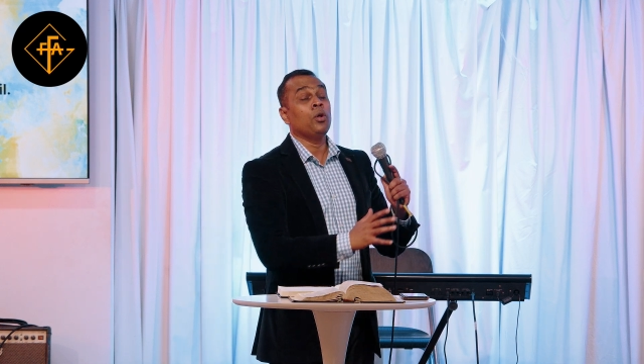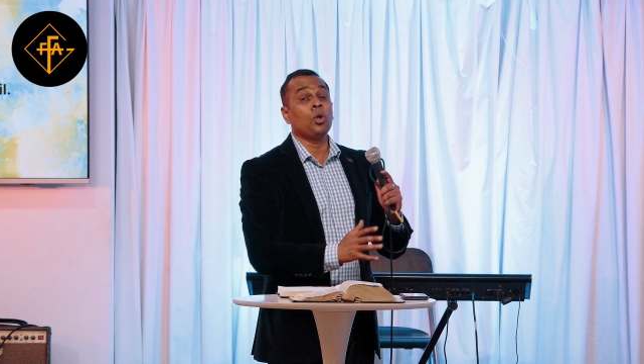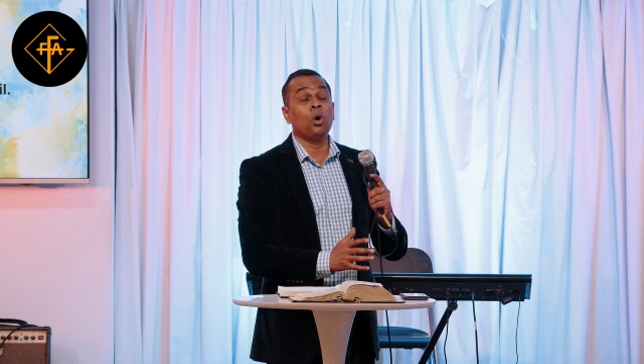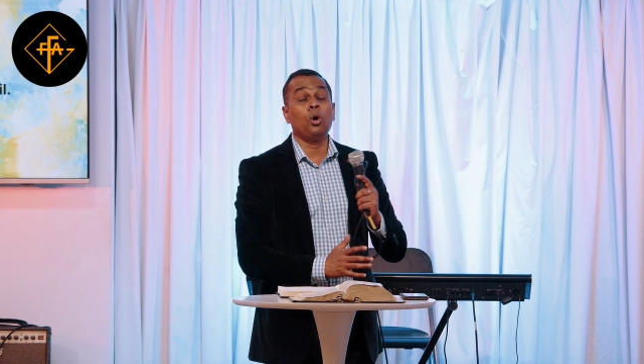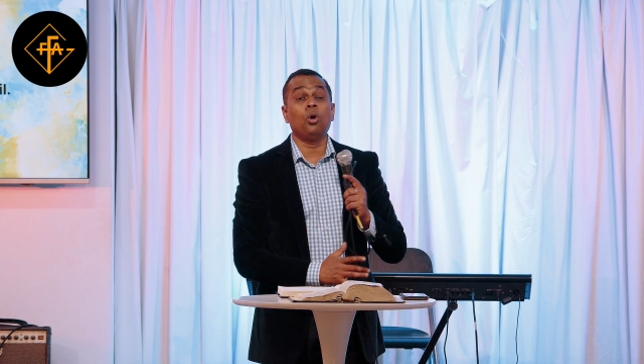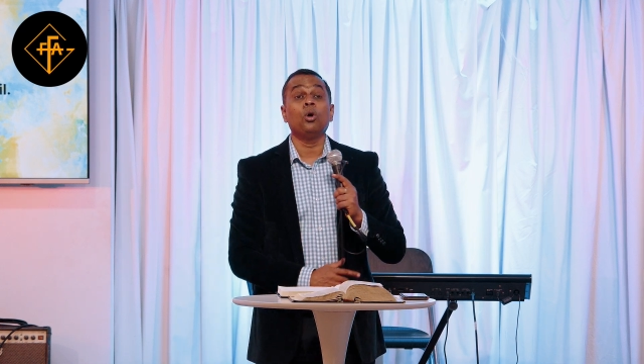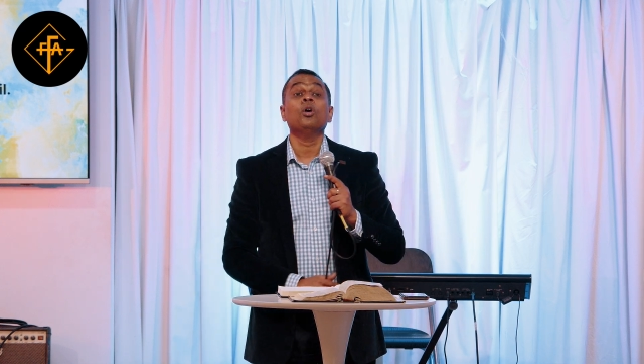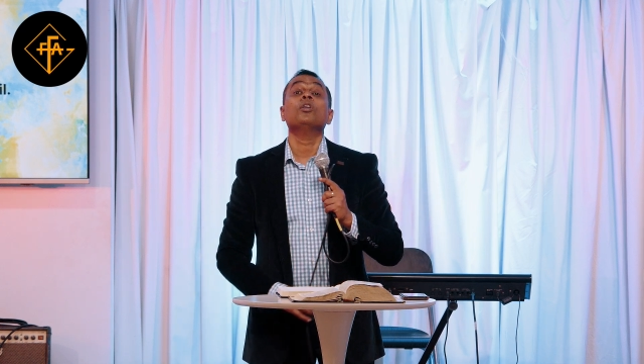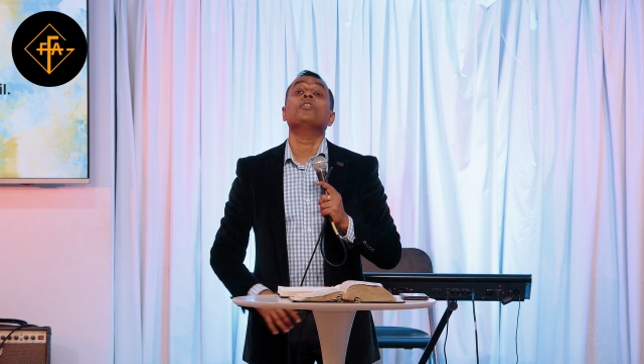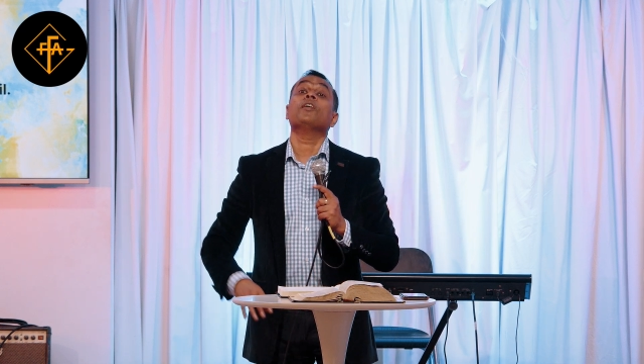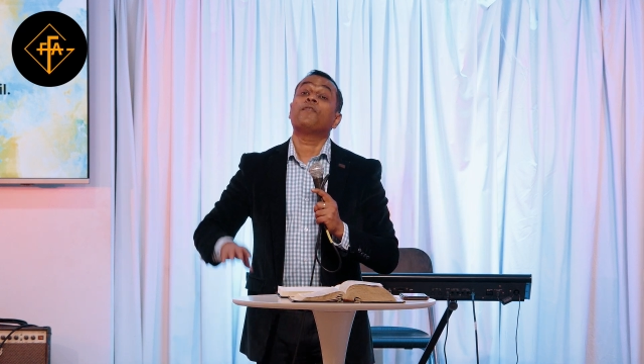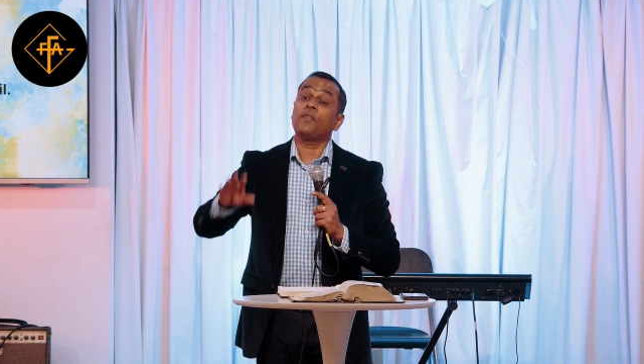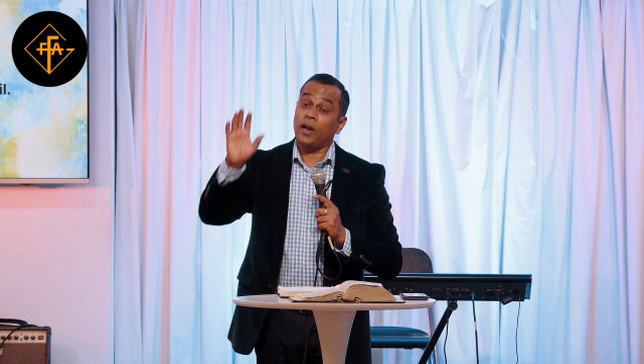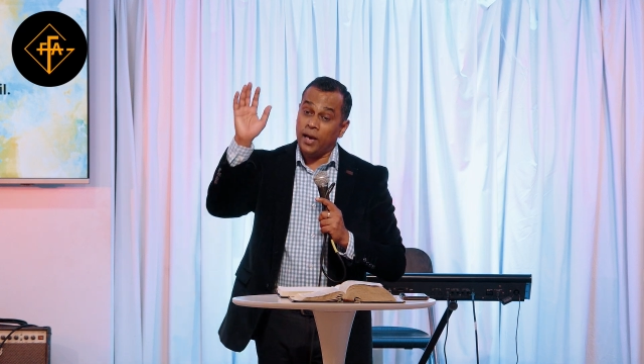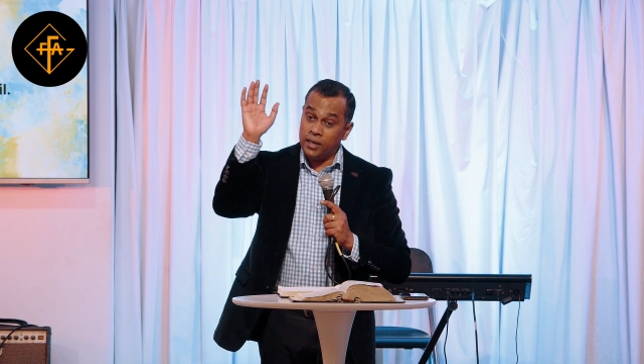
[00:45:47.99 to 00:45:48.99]
No, the
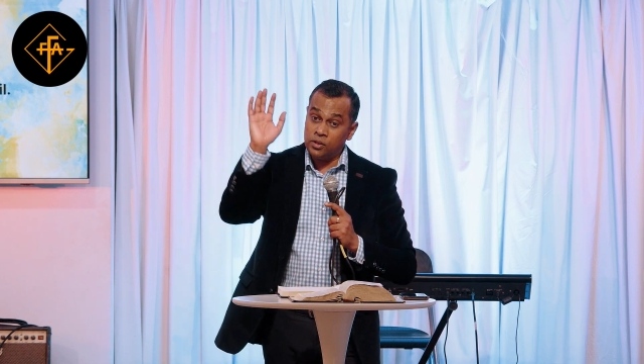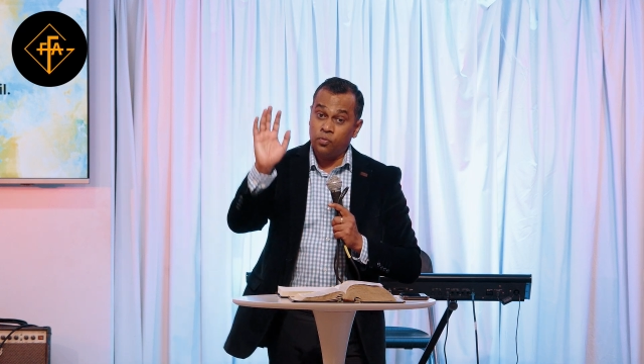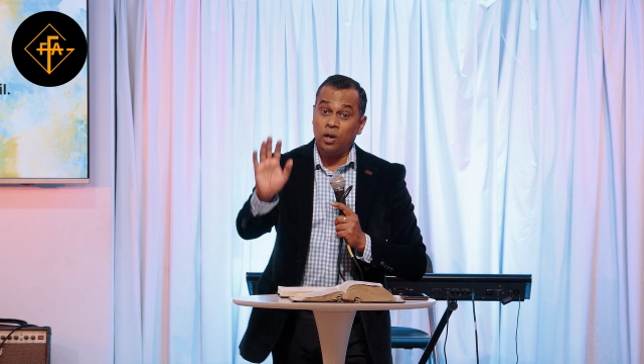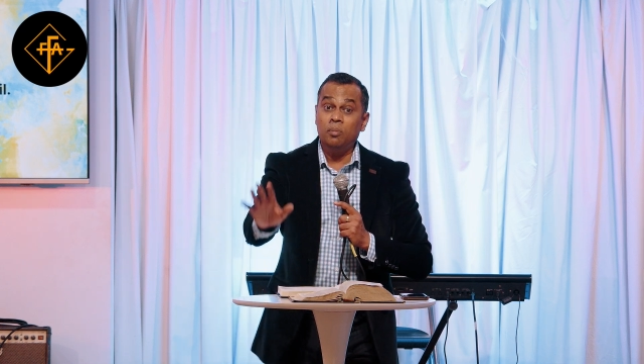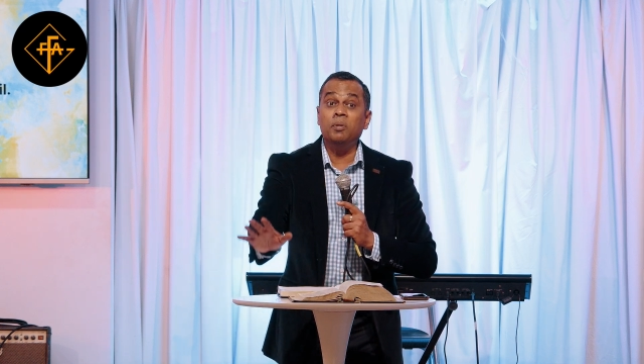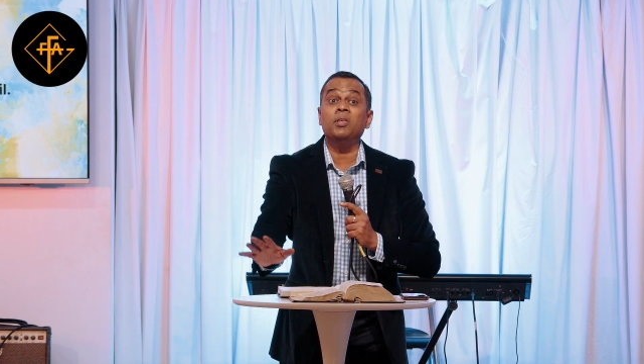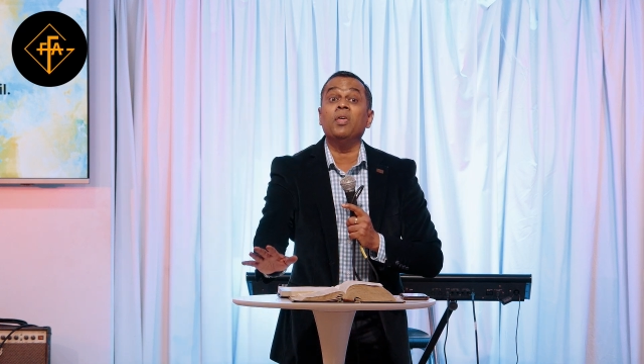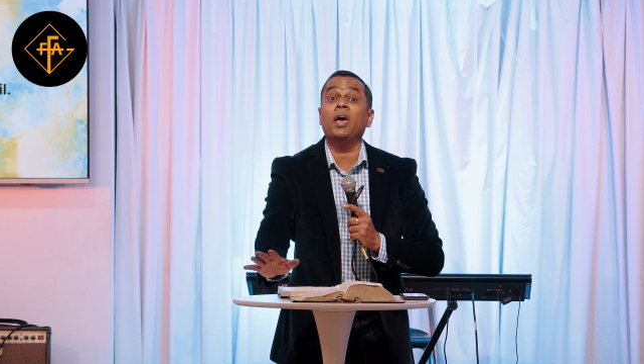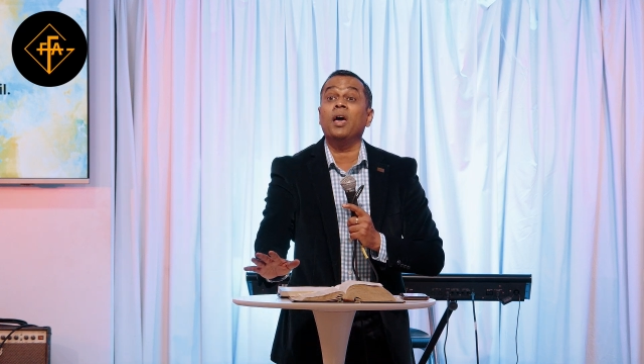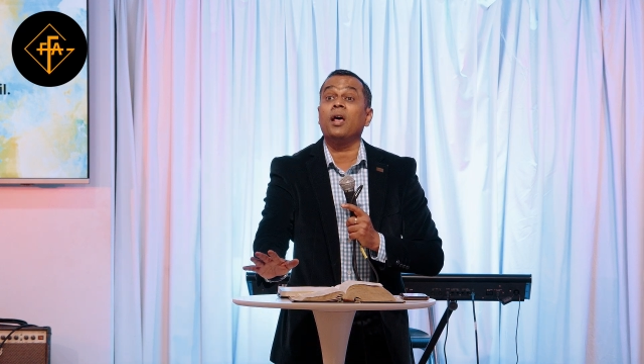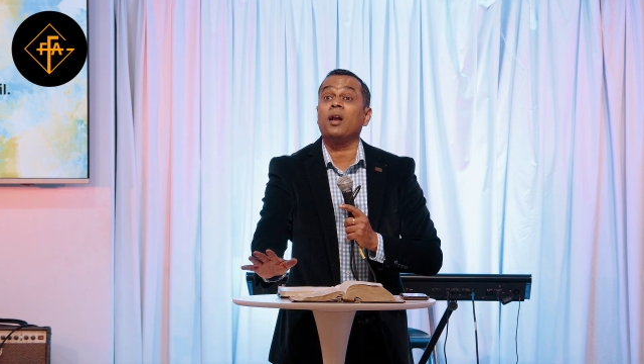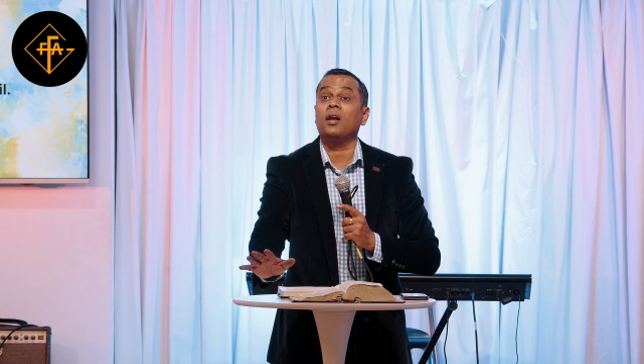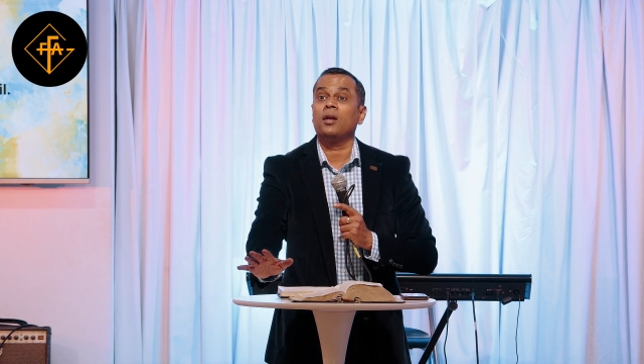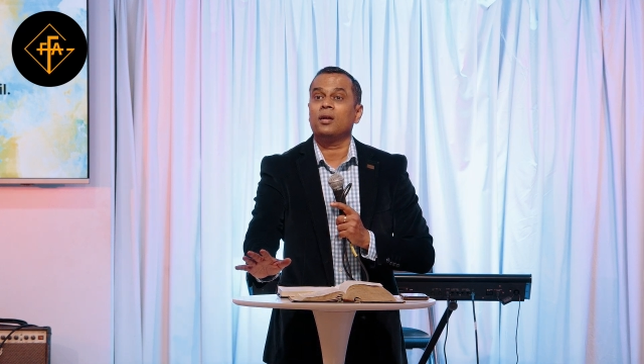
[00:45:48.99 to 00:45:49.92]
flies will be there.